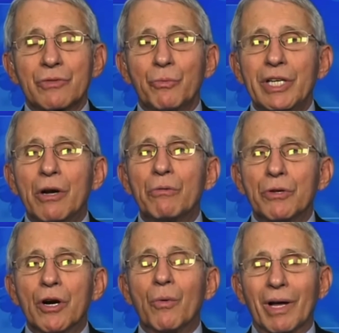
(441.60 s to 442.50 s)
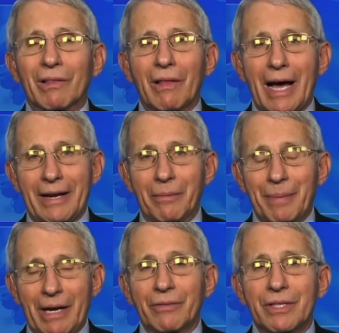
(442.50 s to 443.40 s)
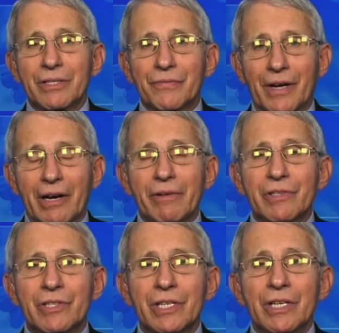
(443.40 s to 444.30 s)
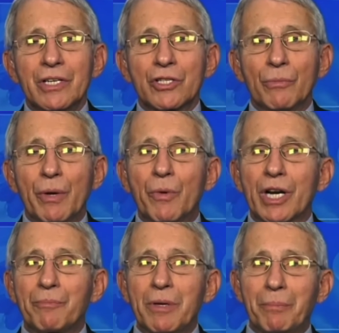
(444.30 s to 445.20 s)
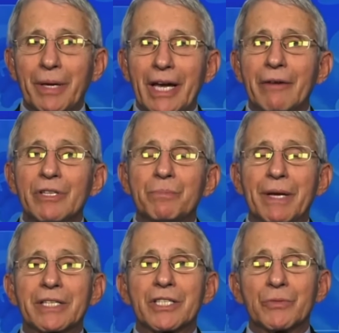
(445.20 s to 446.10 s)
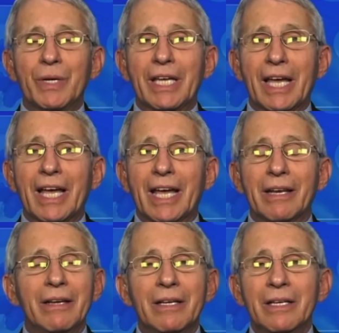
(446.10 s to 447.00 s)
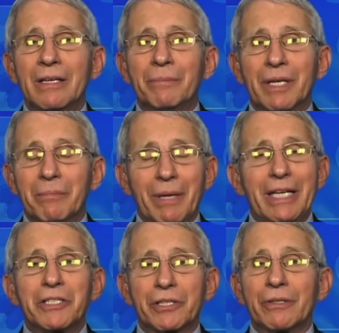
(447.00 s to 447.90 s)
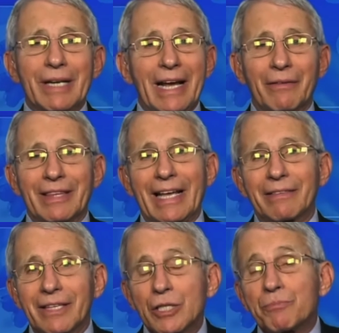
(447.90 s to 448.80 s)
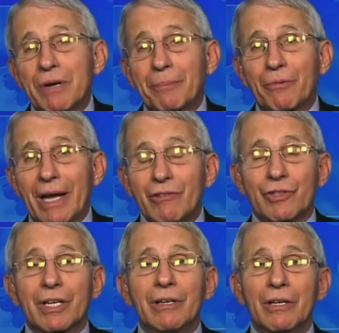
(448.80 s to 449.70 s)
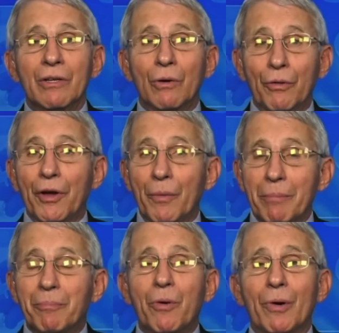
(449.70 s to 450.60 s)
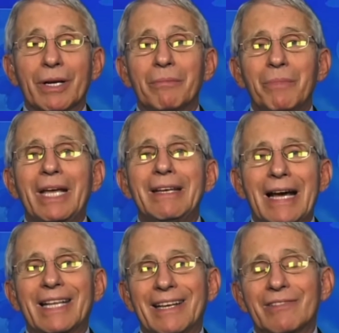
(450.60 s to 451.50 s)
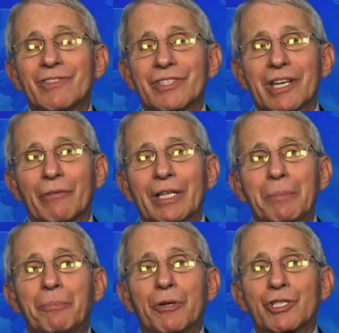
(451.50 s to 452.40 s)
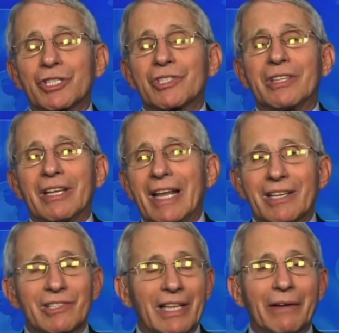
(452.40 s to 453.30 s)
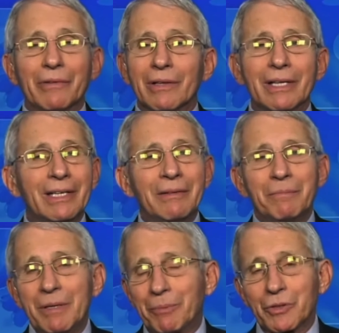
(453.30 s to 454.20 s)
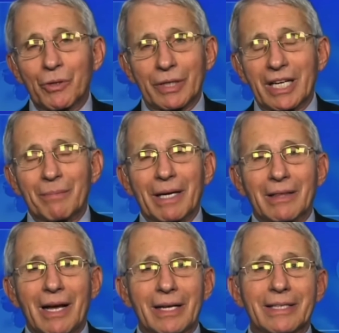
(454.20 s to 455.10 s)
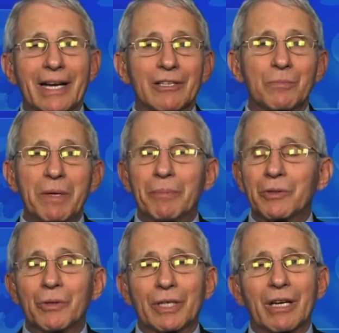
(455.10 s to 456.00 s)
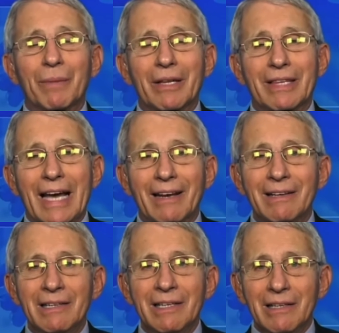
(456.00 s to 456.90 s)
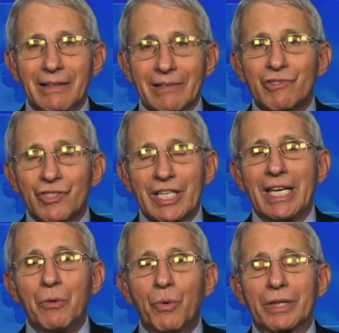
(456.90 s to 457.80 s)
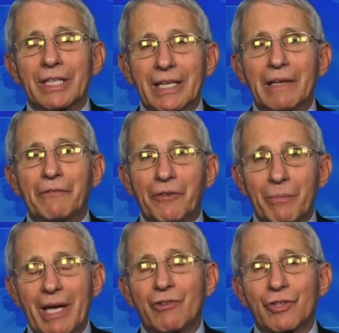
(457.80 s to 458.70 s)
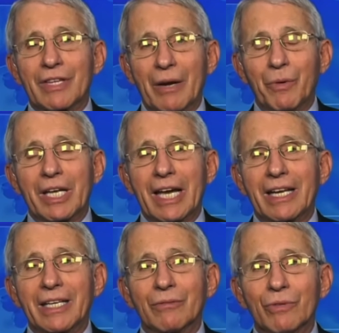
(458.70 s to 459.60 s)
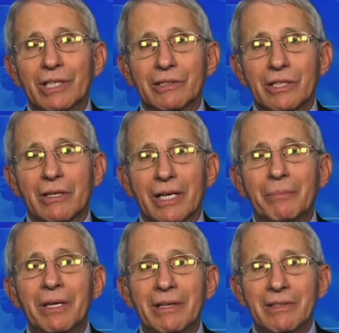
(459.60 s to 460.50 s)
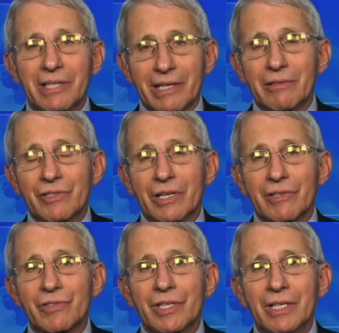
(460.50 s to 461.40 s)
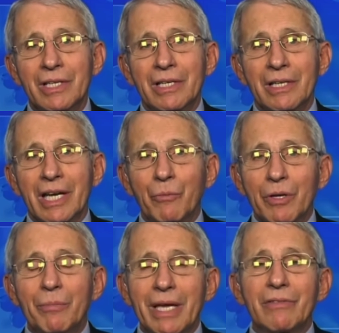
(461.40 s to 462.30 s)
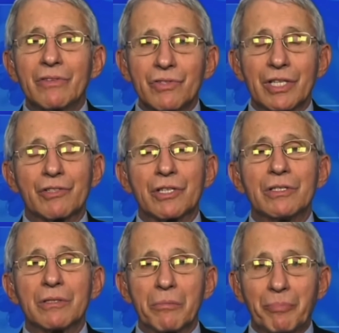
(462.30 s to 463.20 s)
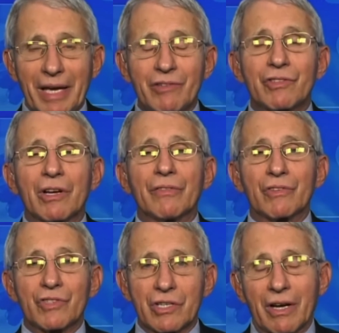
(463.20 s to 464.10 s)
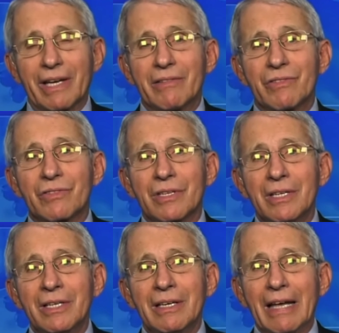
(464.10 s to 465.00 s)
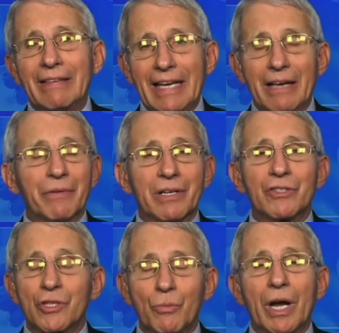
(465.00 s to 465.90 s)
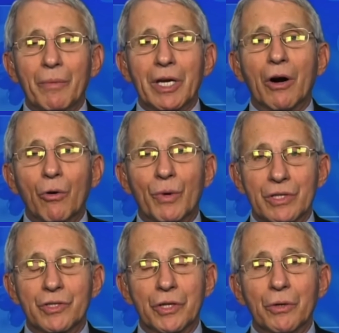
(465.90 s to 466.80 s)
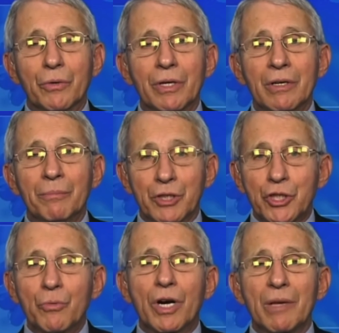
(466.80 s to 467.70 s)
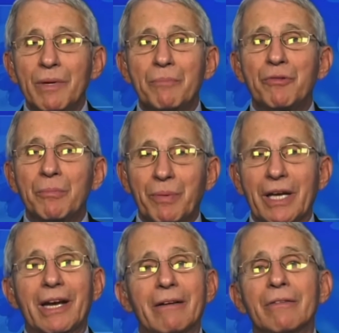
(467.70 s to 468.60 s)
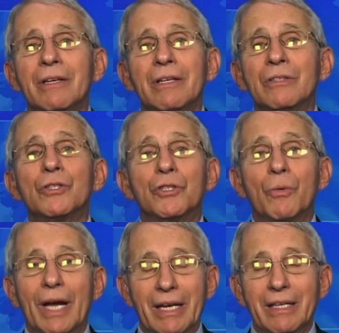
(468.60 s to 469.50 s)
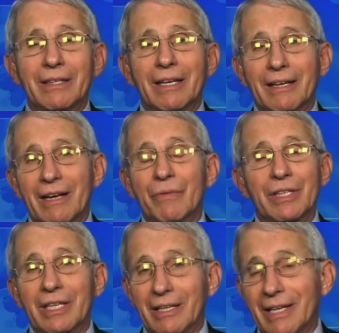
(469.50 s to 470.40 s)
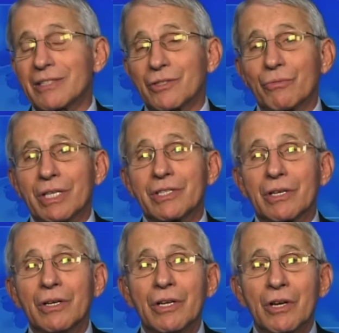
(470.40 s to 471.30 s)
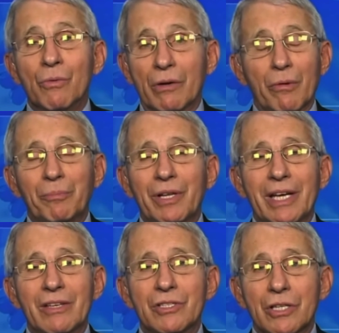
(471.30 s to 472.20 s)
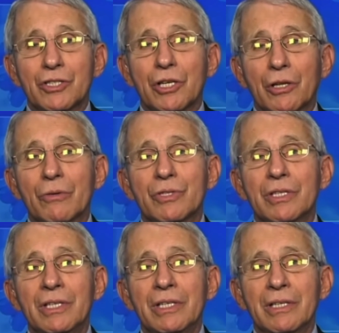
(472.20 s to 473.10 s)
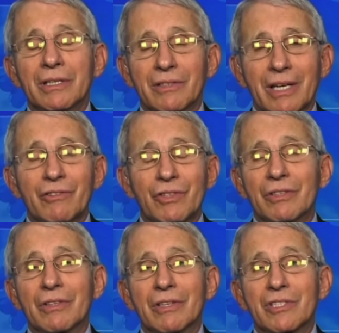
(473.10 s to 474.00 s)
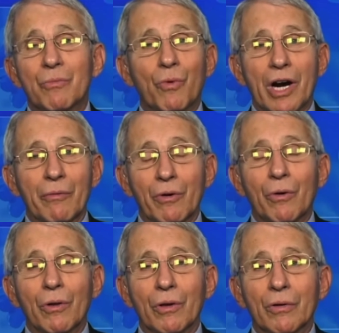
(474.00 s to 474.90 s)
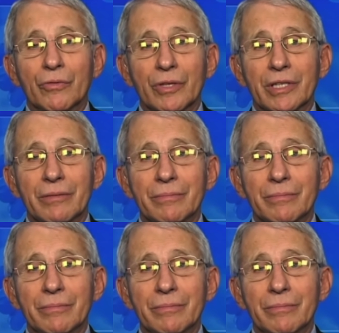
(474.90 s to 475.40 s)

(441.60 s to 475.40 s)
We don't know a lot about this virus, so we want to prepare as best as we can. But it may turn out that this preparation, although important, may not necessarily push us to the next level. People talking about lockdowns, people talking about that. Let's see what the information that we're getting in real time tells us, and we'll make decisions based on the science and the evidence the way we always do. But you want to be prepared to do anything and everything, and that's the reason why we're paying such close attention to this and why we're all over it.